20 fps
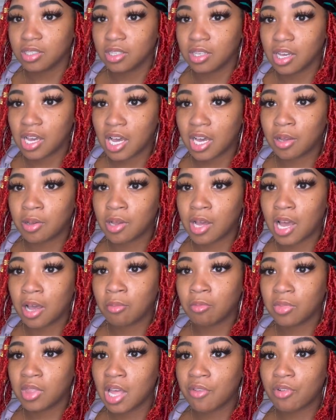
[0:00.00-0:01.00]
I,
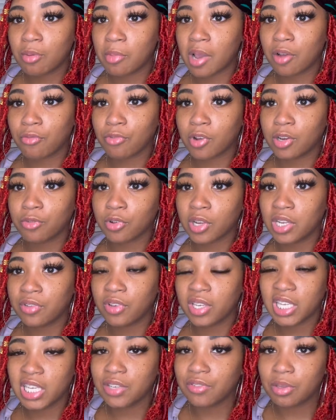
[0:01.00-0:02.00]
am loving my friend for
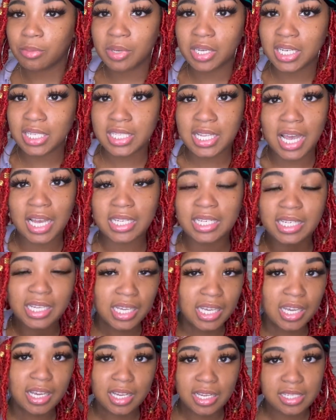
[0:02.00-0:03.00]
even giving me this
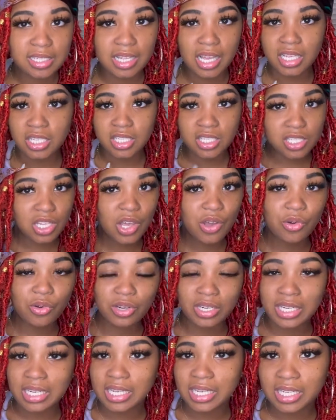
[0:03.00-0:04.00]
idea because I so
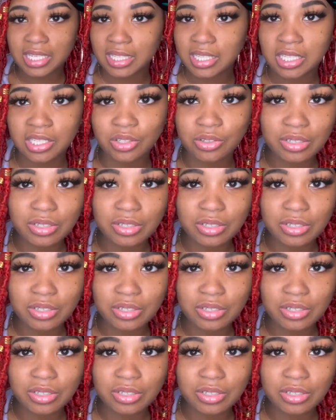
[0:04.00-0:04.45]
needed to do